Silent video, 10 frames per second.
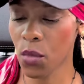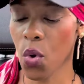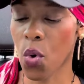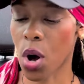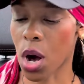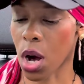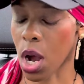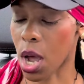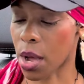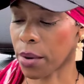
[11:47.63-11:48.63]
or
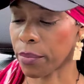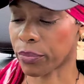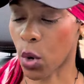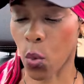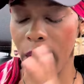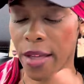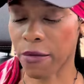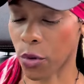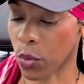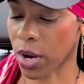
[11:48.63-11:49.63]
a
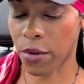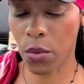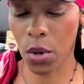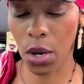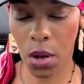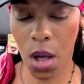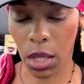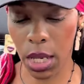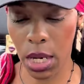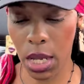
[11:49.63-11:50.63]
wife or whatever you want to
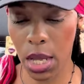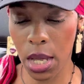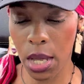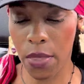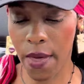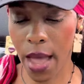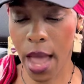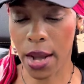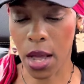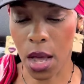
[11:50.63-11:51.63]
call it
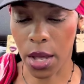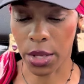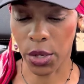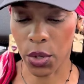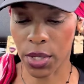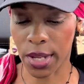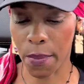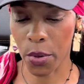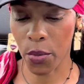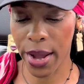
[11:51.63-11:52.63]
that you're
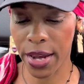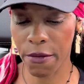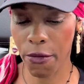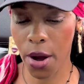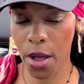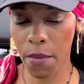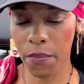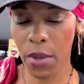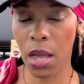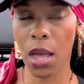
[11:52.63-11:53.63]
separated from,